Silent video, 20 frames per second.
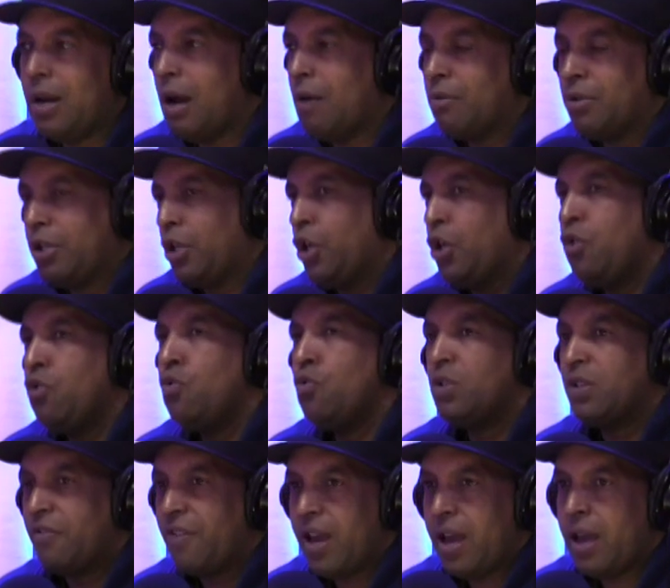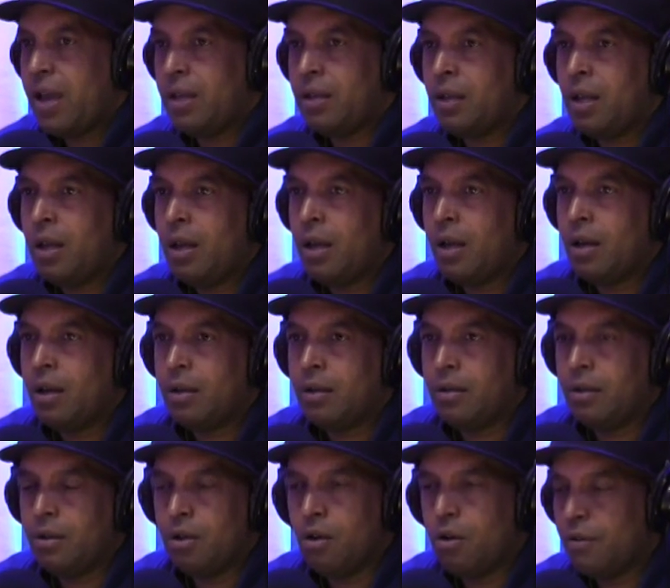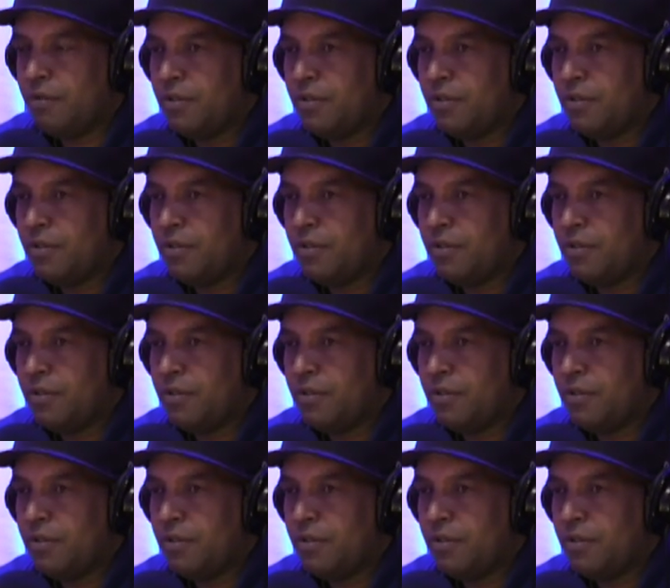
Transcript: I was a huge fan. Yeah, yeah. You know,